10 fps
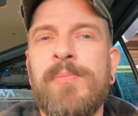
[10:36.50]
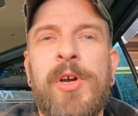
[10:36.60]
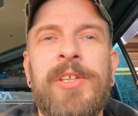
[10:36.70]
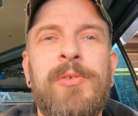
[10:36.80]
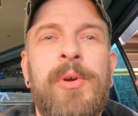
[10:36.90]

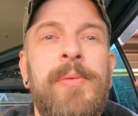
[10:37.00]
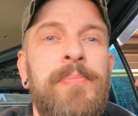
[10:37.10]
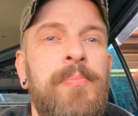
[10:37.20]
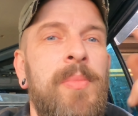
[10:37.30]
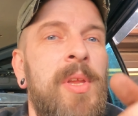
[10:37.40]
But anyway,
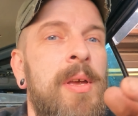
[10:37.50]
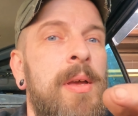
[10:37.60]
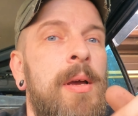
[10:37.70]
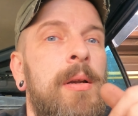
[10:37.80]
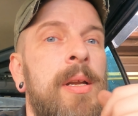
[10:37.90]

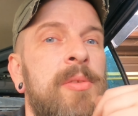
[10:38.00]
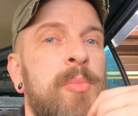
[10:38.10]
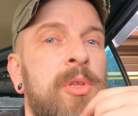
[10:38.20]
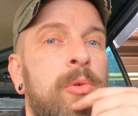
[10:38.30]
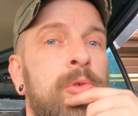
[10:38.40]
let
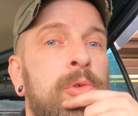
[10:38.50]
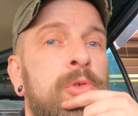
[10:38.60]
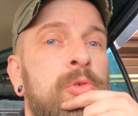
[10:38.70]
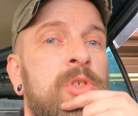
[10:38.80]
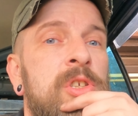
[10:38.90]
me know your
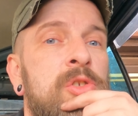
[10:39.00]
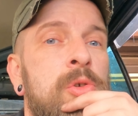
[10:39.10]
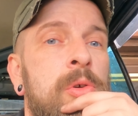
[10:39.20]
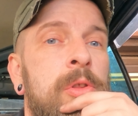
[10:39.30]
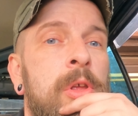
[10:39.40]

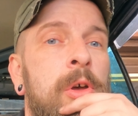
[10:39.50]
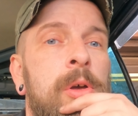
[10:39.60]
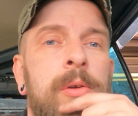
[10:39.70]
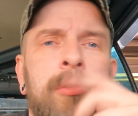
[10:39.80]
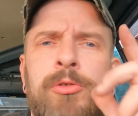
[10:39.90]
suggestion
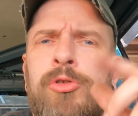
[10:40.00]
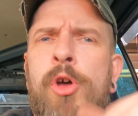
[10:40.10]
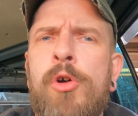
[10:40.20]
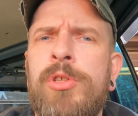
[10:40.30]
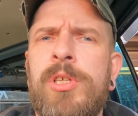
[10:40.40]

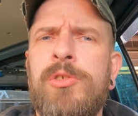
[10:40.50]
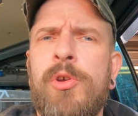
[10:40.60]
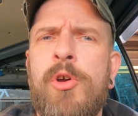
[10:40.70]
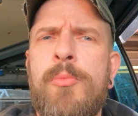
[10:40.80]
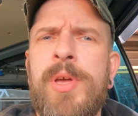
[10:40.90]
down in
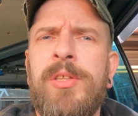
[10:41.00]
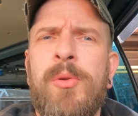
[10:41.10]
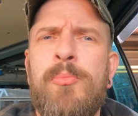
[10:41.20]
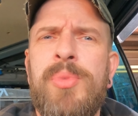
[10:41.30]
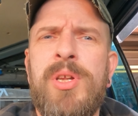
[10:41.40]
the comment
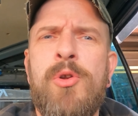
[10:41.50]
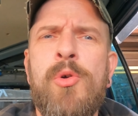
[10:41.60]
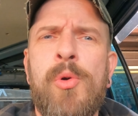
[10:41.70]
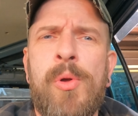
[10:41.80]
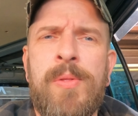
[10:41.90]

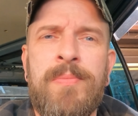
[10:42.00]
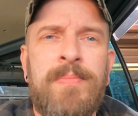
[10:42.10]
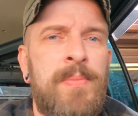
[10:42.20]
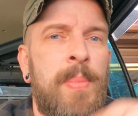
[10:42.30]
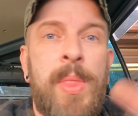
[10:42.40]
below.
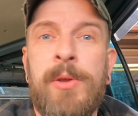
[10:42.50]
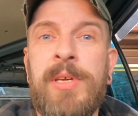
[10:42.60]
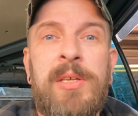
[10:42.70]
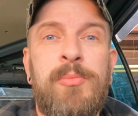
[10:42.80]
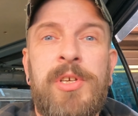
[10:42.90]

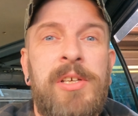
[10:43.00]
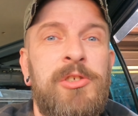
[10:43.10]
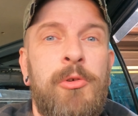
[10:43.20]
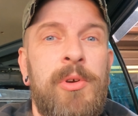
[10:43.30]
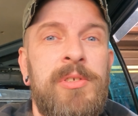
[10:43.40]
Can be
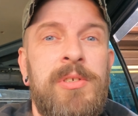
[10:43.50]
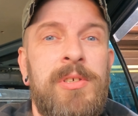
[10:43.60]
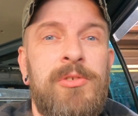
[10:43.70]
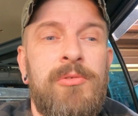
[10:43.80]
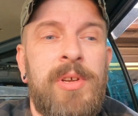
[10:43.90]
as crazy
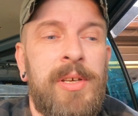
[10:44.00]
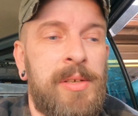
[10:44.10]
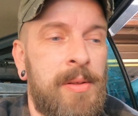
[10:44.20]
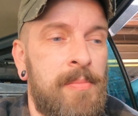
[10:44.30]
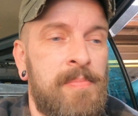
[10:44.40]
as you
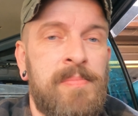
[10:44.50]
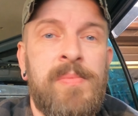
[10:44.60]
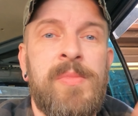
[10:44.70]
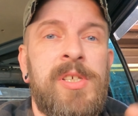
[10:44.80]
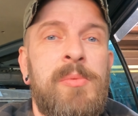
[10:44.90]
like.
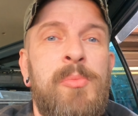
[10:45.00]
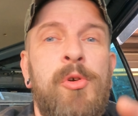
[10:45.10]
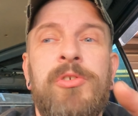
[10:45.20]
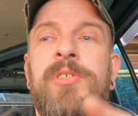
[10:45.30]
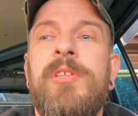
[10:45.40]

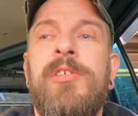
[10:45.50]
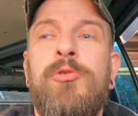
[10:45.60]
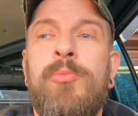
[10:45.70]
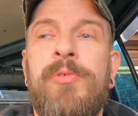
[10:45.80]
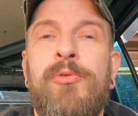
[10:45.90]
Remember, still need
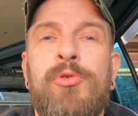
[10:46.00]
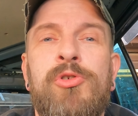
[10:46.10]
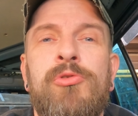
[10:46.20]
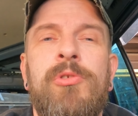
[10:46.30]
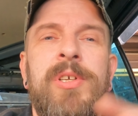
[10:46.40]
to be
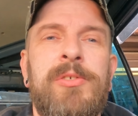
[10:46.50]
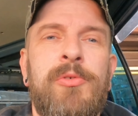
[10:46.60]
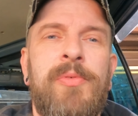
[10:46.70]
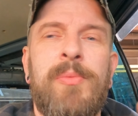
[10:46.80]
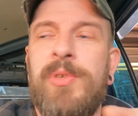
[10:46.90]
functional as
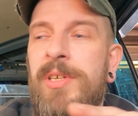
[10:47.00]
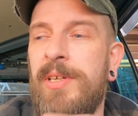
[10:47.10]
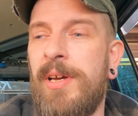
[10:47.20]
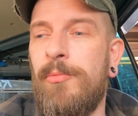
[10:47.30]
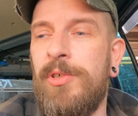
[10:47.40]
a family
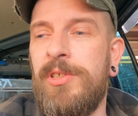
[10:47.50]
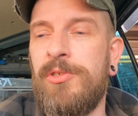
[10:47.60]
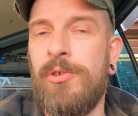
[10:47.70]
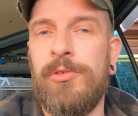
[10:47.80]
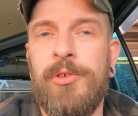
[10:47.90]
car when
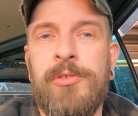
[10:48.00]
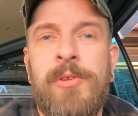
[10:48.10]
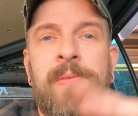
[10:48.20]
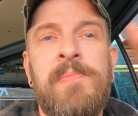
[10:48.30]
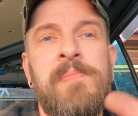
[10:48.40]
it's all
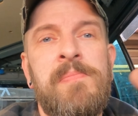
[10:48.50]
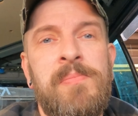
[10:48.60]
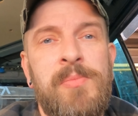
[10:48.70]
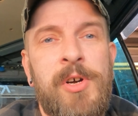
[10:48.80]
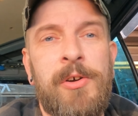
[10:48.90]
done,
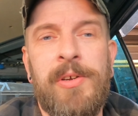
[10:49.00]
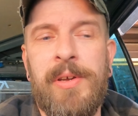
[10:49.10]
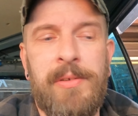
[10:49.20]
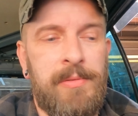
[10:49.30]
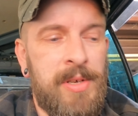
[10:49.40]
but
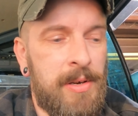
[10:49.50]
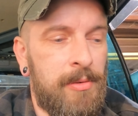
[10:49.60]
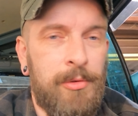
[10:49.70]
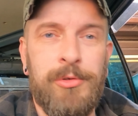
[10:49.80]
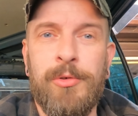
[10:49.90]
yeah,
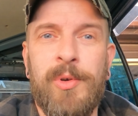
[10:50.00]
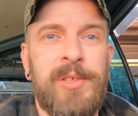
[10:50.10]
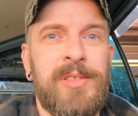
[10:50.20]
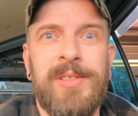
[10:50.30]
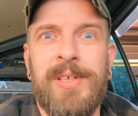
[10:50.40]

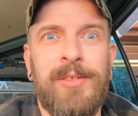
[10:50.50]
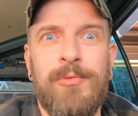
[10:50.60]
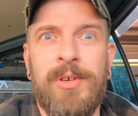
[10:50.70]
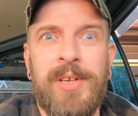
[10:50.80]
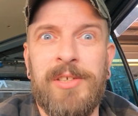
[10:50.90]
otherwise you can
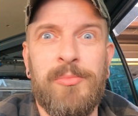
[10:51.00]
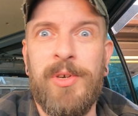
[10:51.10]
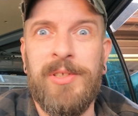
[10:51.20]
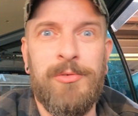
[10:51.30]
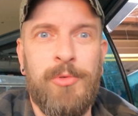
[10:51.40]
look as
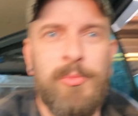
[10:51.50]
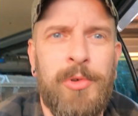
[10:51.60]
mad as we